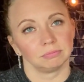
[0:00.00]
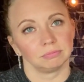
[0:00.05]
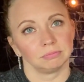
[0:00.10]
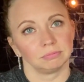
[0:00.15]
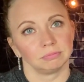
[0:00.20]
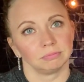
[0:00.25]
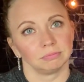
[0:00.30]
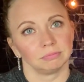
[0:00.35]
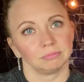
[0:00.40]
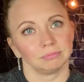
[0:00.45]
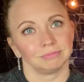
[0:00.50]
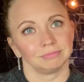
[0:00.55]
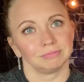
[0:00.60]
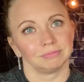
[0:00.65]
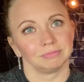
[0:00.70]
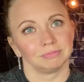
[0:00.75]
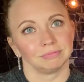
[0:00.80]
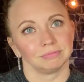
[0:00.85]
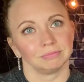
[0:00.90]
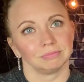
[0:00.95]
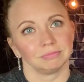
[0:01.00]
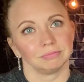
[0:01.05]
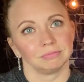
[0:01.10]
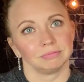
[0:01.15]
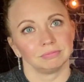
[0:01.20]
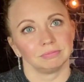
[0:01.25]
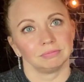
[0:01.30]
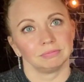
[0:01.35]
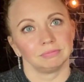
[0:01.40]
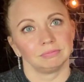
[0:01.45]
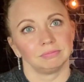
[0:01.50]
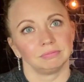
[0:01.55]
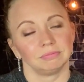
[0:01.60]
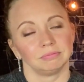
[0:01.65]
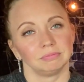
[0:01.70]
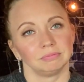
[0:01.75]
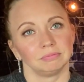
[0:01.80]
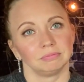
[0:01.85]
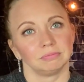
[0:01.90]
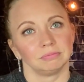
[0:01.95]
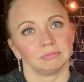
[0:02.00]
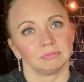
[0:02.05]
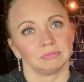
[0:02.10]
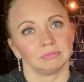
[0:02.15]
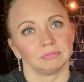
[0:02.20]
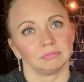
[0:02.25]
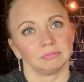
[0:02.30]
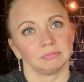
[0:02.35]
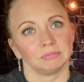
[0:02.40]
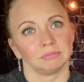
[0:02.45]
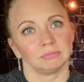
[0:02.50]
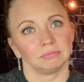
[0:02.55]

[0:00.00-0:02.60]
The person shown says nothing.